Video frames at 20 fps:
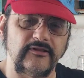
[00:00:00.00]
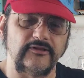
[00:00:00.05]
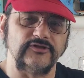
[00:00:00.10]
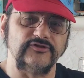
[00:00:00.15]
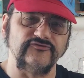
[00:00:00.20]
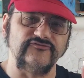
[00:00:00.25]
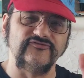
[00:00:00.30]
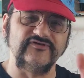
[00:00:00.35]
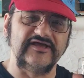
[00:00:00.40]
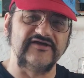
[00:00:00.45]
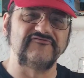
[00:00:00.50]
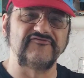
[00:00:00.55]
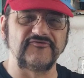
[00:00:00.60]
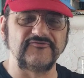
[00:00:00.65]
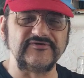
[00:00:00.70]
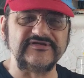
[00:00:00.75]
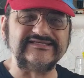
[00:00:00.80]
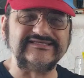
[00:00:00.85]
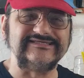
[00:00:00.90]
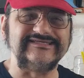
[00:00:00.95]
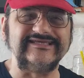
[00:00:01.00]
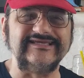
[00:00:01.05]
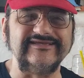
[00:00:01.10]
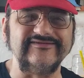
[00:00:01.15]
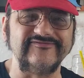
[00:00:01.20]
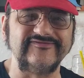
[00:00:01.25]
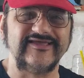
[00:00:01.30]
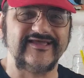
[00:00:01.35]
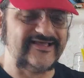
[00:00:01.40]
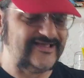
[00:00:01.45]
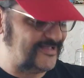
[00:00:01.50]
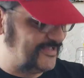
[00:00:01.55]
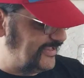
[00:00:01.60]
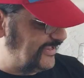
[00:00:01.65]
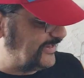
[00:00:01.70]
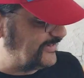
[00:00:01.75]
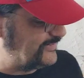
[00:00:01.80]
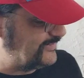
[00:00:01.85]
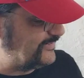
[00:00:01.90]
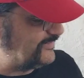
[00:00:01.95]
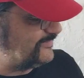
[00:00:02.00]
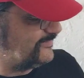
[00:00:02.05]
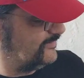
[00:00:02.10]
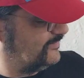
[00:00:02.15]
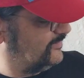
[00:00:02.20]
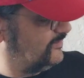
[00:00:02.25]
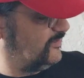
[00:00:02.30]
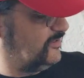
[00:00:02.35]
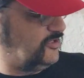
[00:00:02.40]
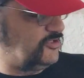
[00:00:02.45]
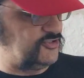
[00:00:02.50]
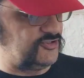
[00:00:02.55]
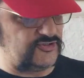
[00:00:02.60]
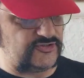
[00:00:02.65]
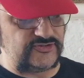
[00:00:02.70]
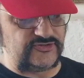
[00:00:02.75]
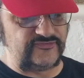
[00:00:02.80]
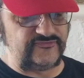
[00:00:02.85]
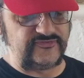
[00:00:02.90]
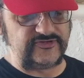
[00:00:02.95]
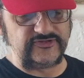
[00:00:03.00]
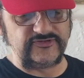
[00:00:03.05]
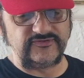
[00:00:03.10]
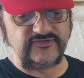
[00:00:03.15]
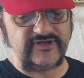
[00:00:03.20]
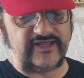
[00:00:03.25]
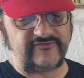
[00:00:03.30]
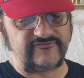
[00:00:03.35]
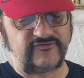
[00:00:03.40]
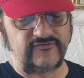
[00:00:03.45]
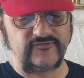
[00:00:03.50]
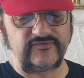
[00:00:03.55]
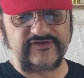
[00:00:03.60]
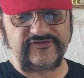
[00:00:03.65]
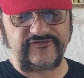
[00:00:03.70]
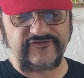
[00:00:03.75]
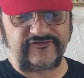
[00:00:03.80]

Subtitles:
you never received any, where